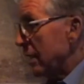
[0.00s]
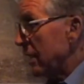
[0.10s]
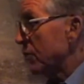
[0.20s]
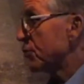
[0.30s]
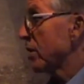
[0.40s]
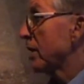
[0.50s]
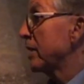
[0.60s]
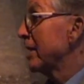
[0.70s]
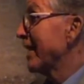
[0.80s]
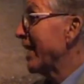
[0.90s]

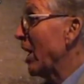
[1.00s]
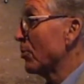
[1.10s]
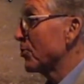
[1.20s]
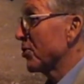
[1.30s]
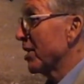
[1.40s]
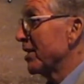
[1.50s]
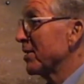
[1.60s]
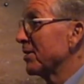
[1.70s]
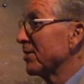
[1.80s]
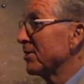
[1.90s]
Inside, outside.
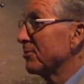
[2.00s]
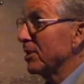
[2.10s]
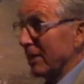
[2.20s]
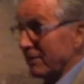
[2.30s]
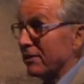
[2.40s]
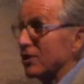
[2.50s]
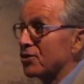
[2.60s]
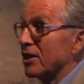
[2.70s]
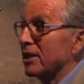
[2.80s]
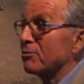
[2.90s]
We live
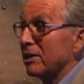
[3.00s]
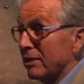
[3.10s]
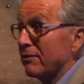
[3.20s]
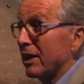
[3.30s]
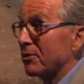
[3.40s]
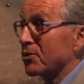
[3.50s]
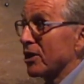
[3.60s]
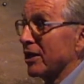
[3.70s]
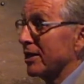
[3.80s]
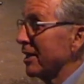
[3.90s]
inside, we live
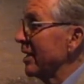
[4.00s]
outside.